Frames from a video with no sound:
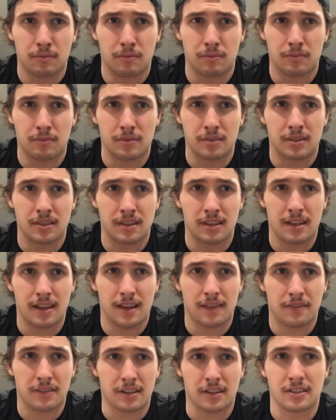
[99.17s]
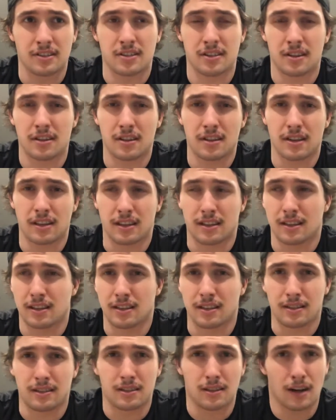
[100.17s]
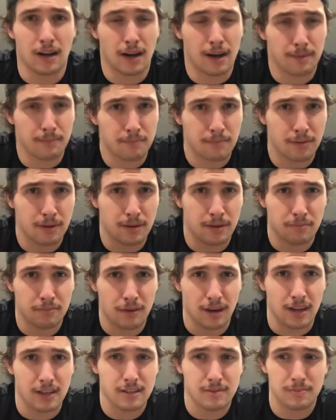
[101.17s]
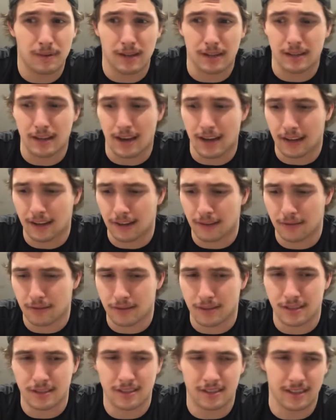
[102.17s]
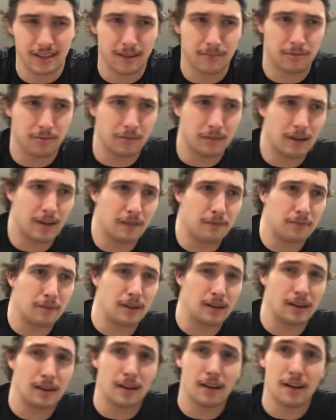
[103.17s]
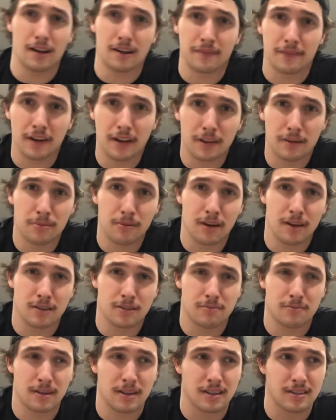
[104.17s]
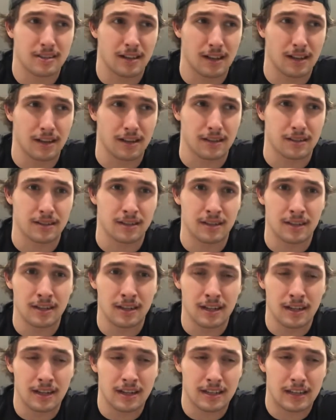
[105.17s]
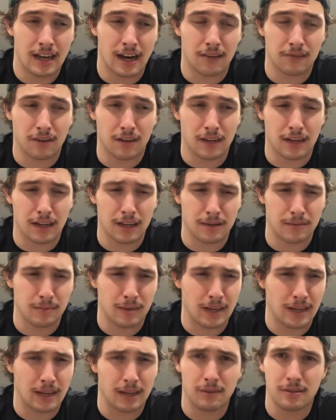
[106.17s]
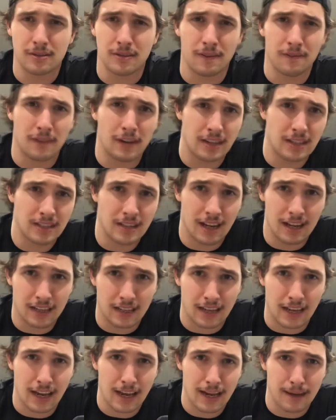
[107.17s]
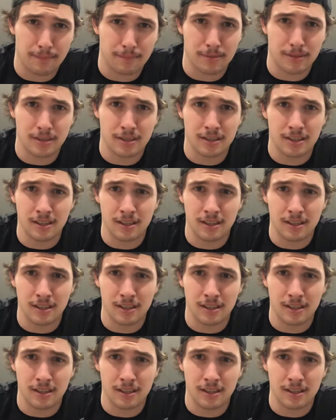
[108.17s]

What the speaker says: was never considered like the top prospect. He was snubbed away by a lot of other prospects. They looked down on him, and he wasn't invited to any camps